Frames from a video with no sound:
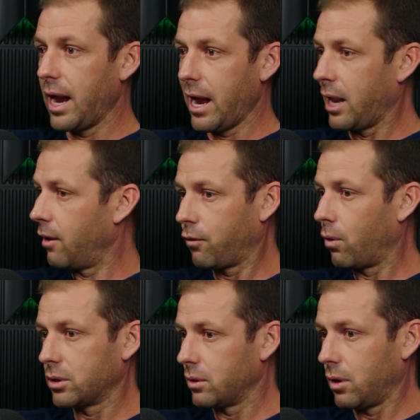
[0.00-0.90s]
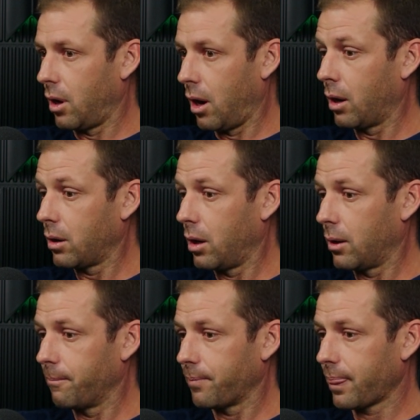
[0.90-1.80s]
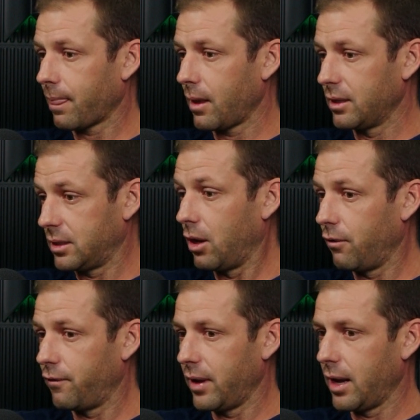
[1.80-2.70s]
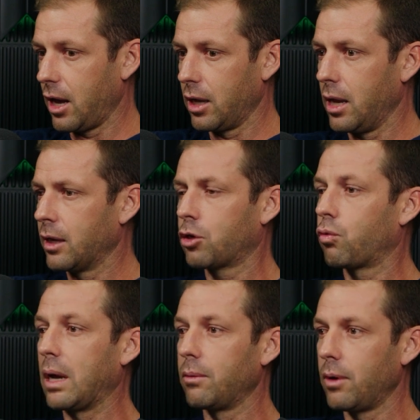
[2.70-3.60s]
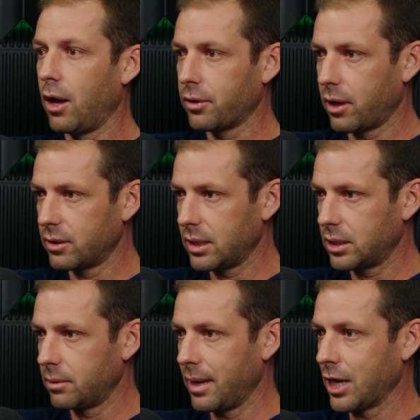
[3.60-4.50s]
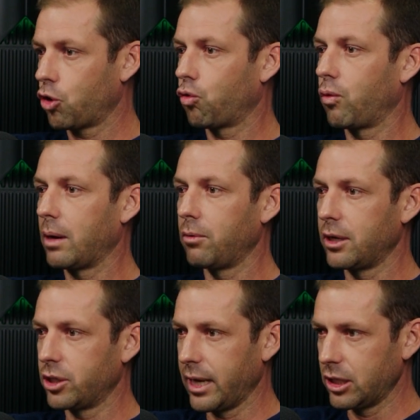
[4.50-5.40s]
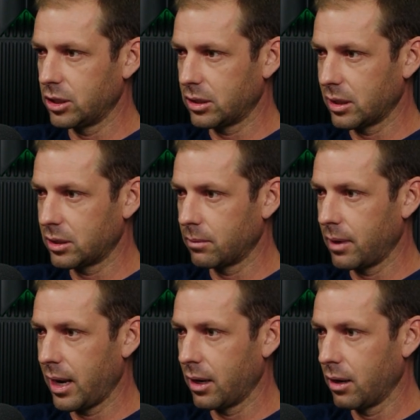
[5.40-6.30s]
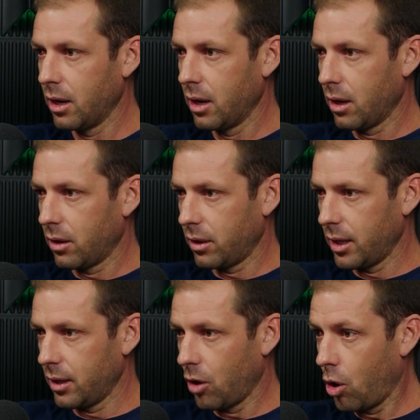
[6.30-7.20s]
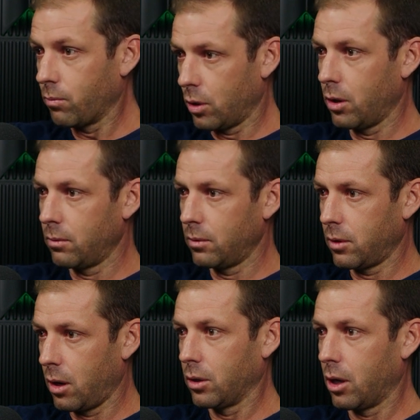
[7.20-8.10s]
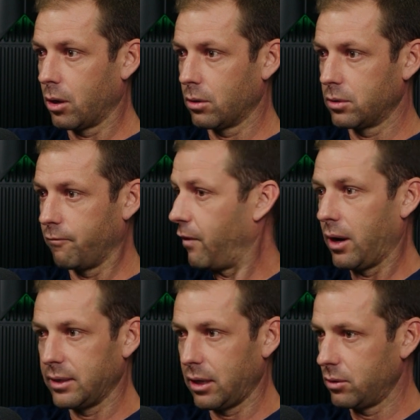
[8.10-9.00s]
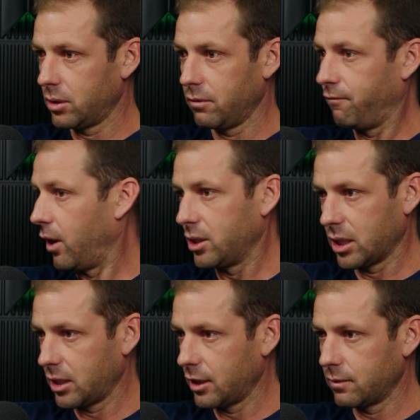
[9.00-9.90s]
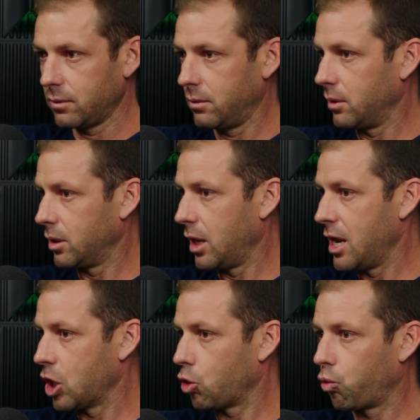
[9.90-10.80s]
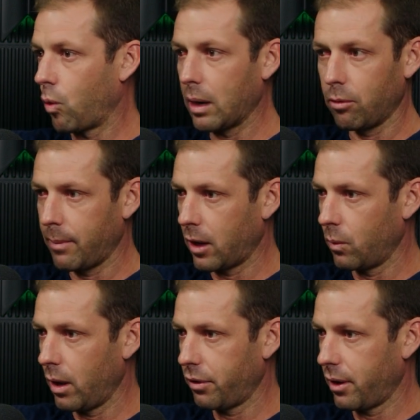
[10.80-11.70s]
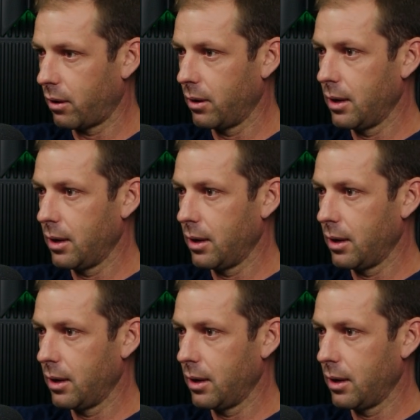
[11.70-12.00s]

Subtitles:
And of course, Hong Kong itself, an incredible healthcare system, incredible education system, and the homegrown Hong Kongers, very intelligent, very successful, incredible amount of wealth there.